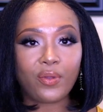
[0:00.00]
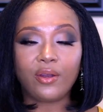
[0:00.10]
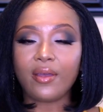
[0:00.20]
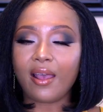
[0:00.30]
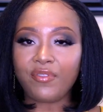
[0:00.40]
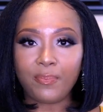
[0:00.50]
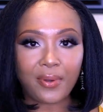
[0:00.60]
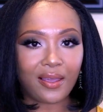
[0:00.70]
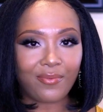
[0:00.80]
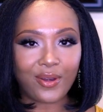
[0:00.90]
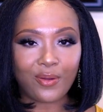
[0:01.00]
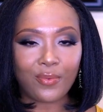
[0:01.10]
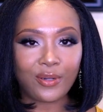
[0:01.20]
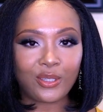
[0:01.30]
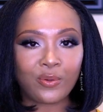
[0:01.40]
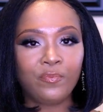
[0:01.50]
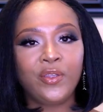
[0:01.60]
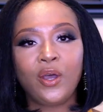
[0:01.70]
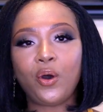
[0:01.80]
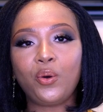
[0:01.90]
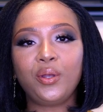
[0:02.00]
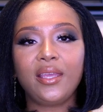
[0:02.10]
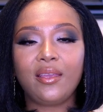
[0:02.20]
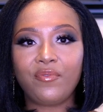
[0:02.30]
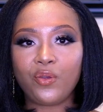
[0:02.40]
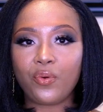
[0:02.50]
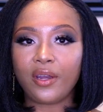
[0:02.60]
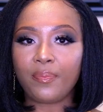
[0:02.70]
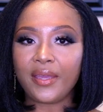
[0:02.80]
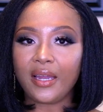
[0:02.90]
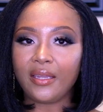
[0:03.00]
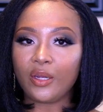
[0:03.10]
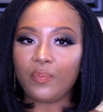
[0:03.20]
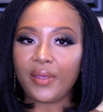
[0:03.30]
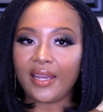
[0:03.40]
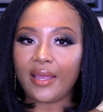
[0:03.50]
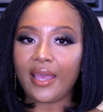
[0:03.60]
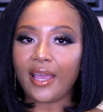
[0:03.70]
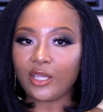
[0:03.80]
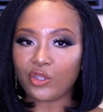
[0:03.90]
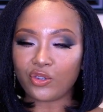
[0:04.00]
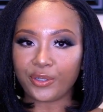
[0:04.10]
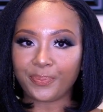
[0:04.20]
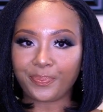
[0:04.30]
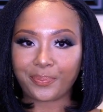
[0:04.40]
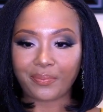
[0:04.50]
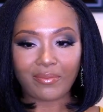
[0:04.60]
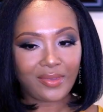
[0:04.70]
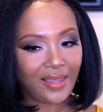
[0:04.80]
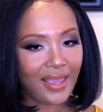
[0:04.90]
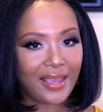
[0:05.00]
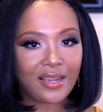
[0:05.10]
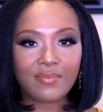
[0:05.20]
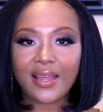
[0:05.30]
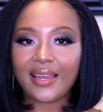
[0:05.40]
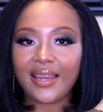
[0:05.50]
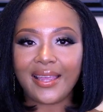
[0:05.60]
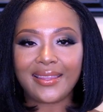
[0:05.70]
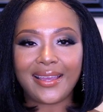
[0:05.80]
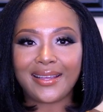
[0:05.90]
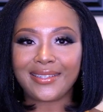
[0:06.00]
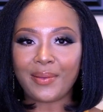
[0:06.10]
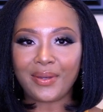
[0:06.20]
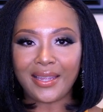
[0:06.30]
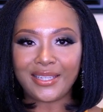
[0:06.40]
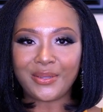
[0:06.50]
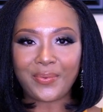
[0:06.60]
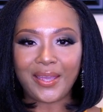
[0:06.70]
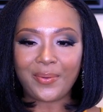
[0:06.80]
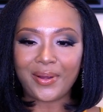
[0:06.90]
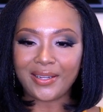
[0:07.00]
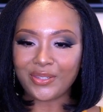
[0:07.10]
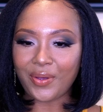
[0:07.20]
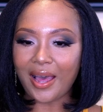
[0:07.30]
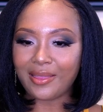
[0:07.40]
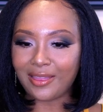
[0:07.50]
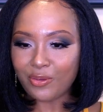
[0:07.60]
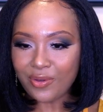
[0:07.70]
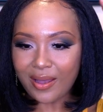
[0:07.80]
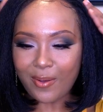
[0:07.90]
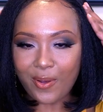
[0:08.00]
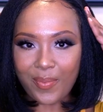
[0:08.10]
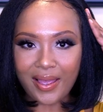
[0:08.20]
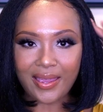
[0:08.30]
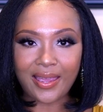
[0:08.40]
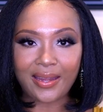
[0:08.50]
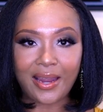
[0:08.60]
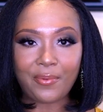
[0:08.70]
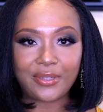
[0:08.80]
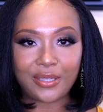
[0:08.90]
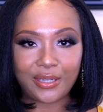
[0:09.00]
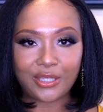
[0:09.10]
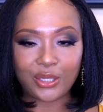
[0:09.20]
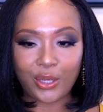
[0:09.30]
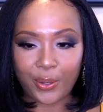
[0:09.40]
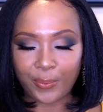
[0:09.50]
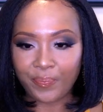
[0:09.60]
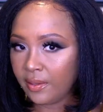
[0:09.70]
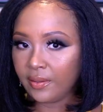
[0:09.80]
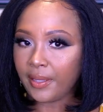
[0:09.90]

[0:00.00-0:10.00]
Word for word: We don't have to pluck if we don't want to. Only if you want to be a little bit extra. And I'm not like that because I'm a lazy wig wearer. So I threw her on my head and I was good to go.